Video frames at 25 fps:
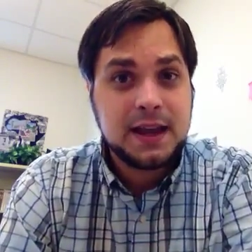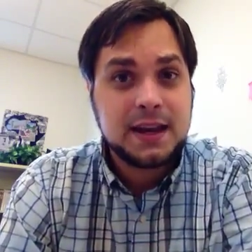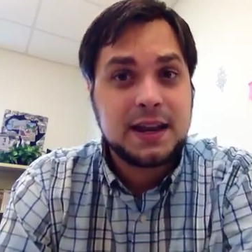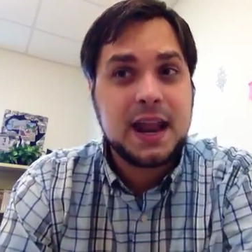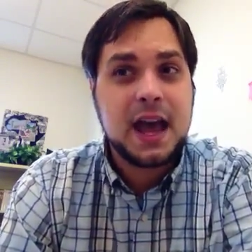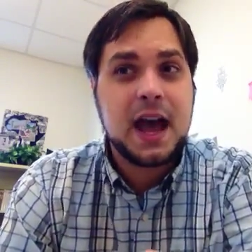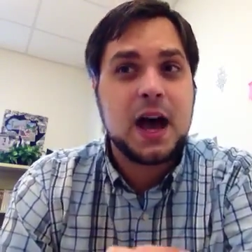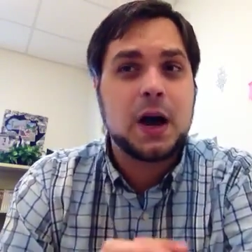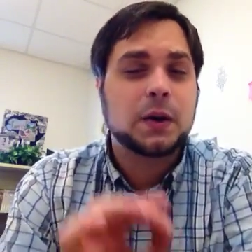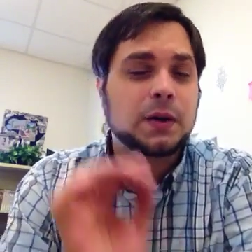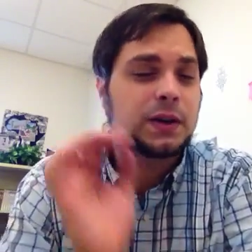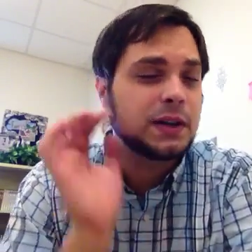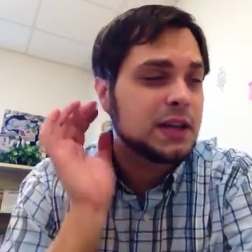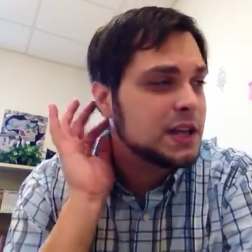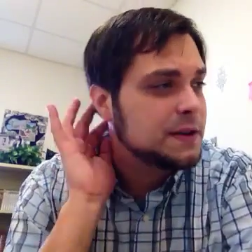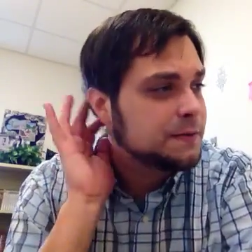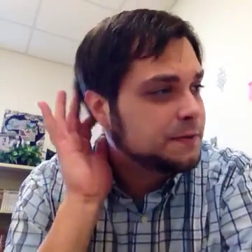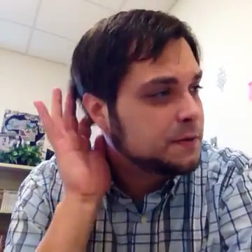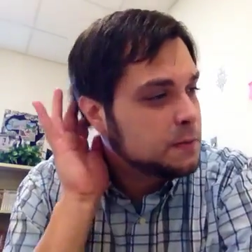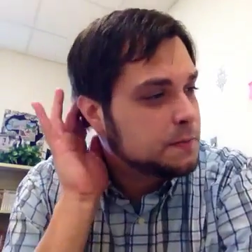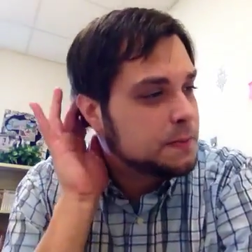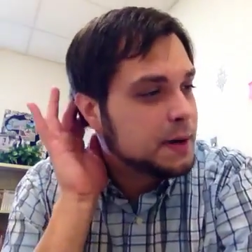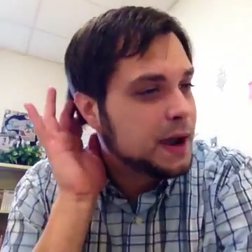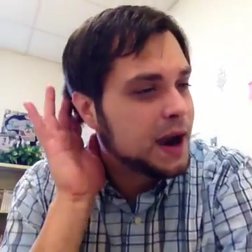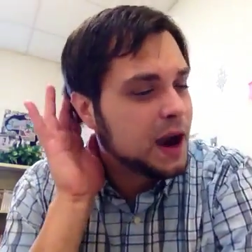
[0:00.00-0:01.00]
Now, if
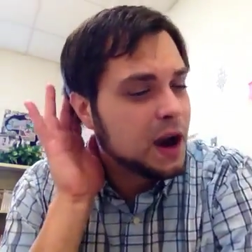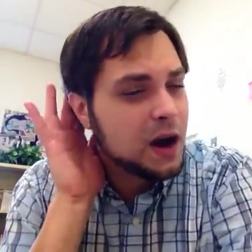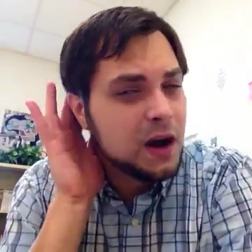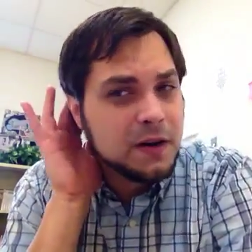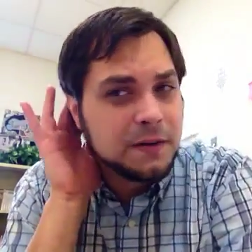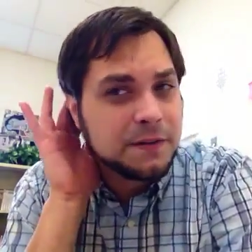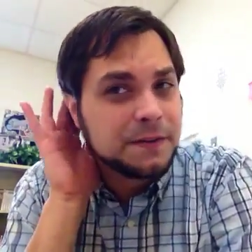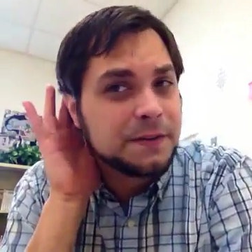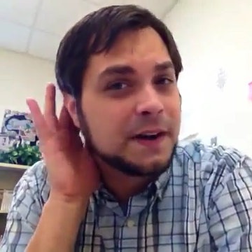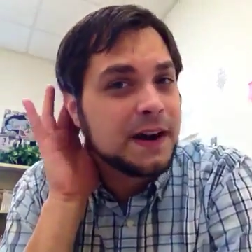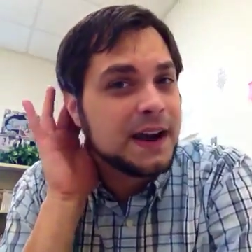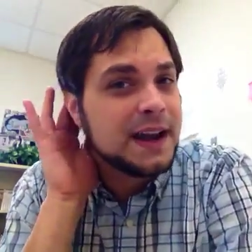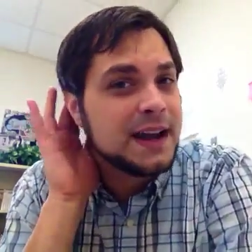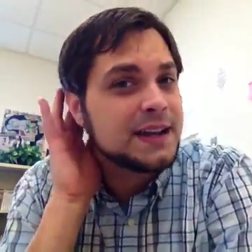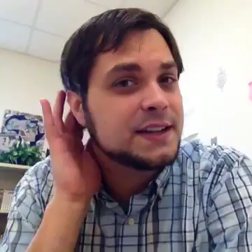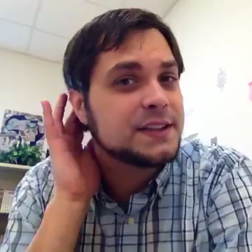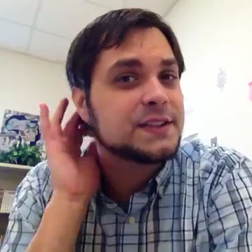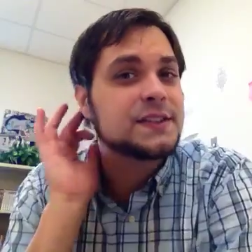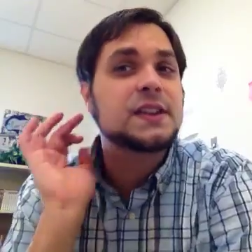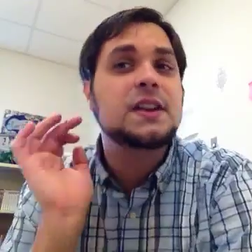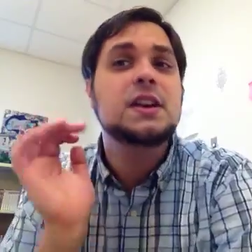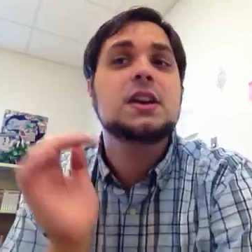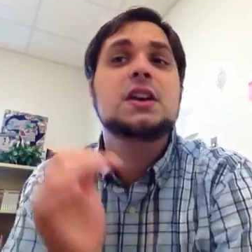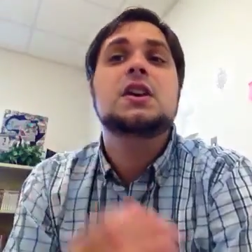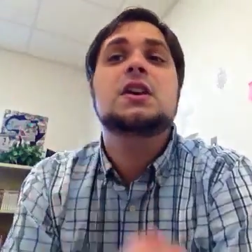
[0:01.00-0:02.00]
you
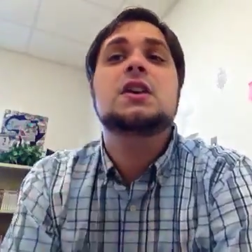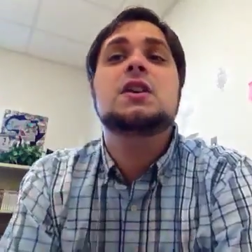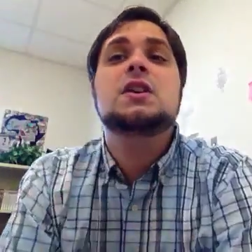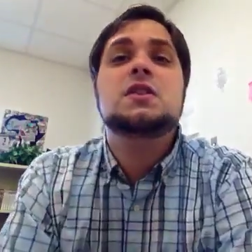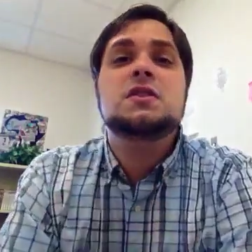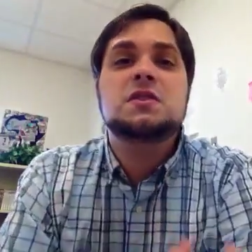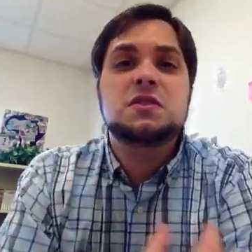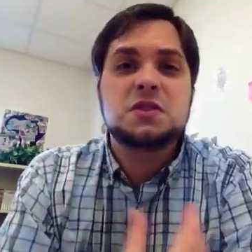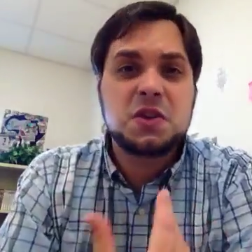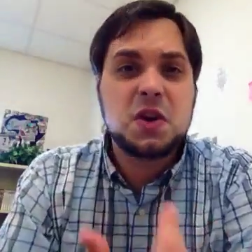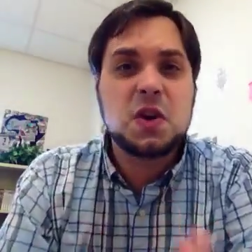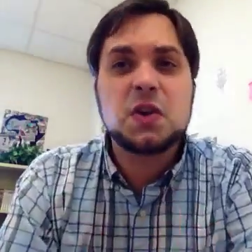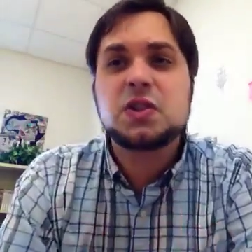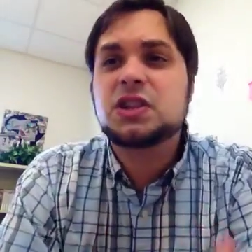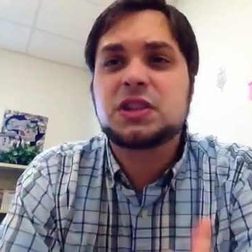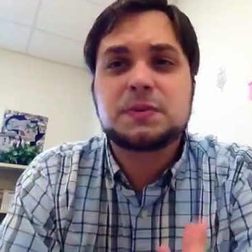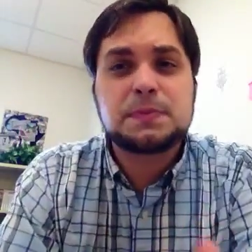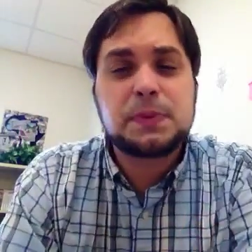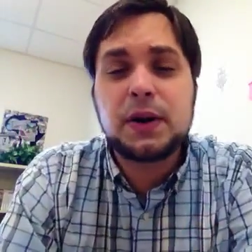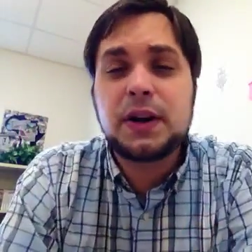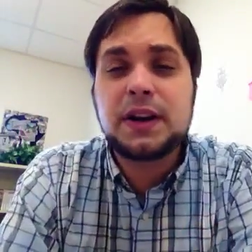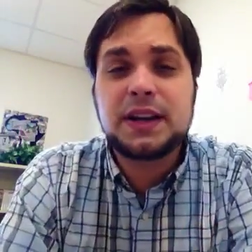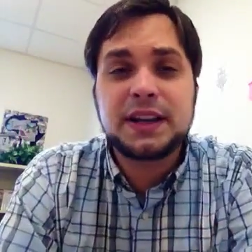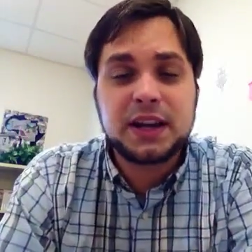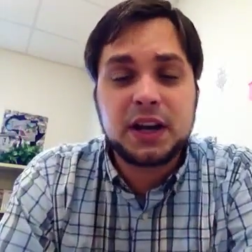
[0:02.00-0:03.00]
paraphrase, you're just
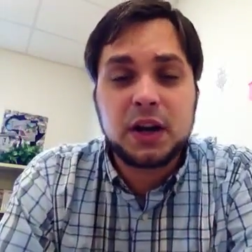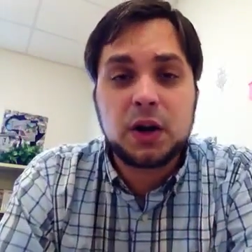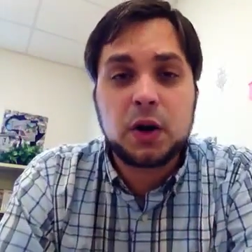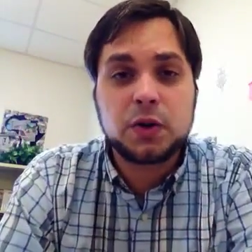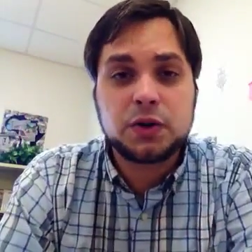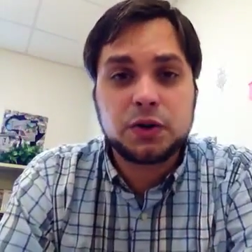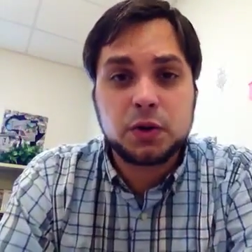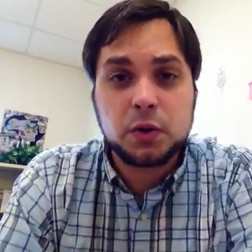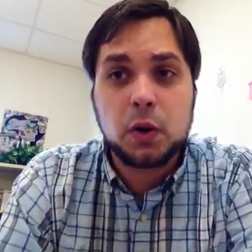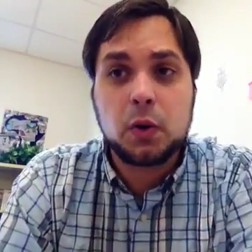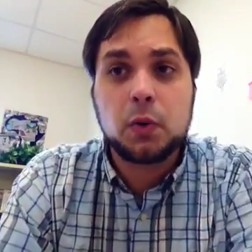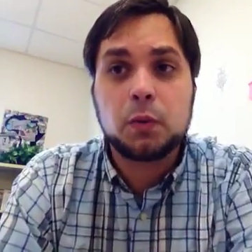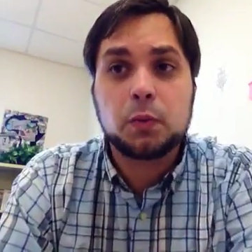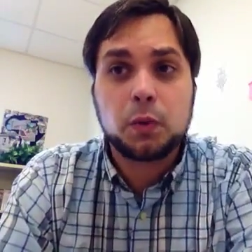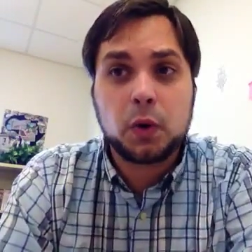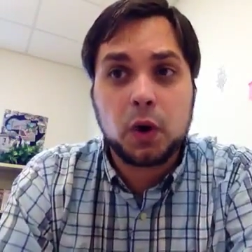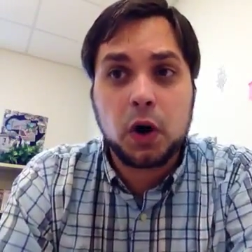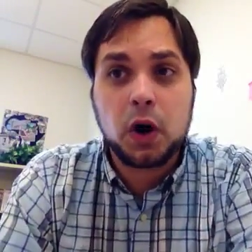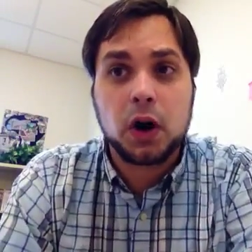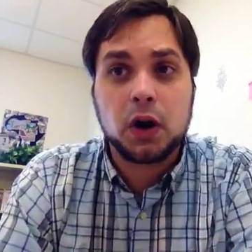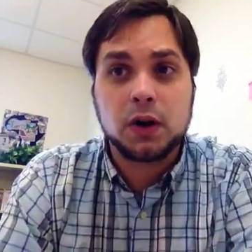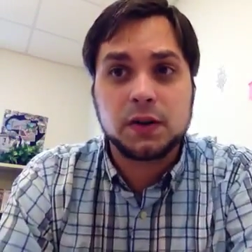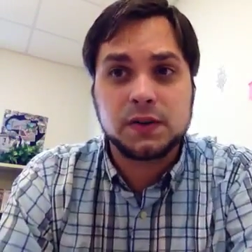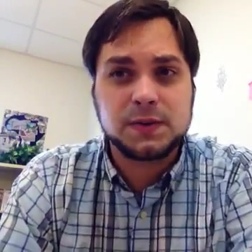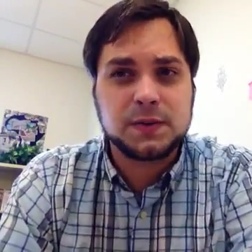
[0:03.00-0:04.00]
putting it on your own
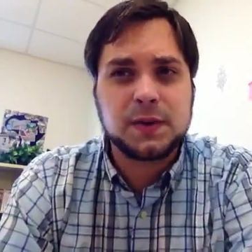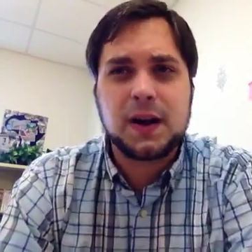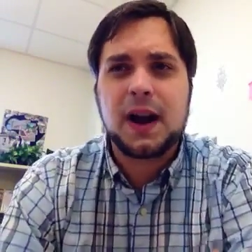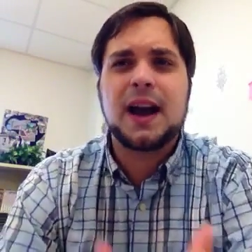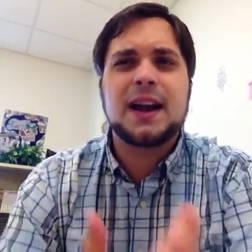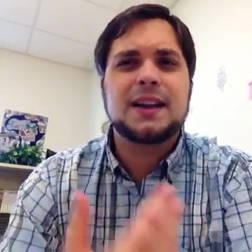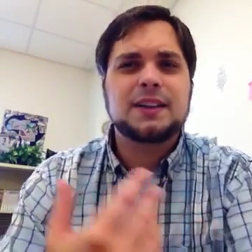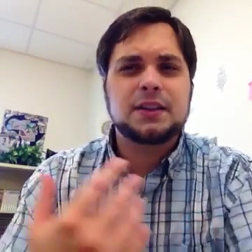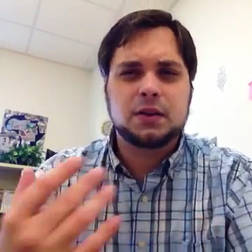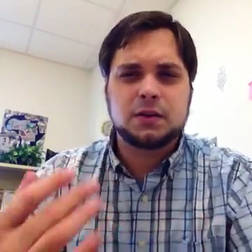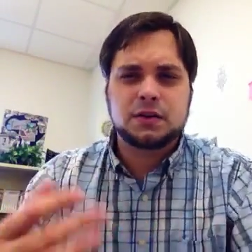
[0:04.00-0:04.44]
words, right?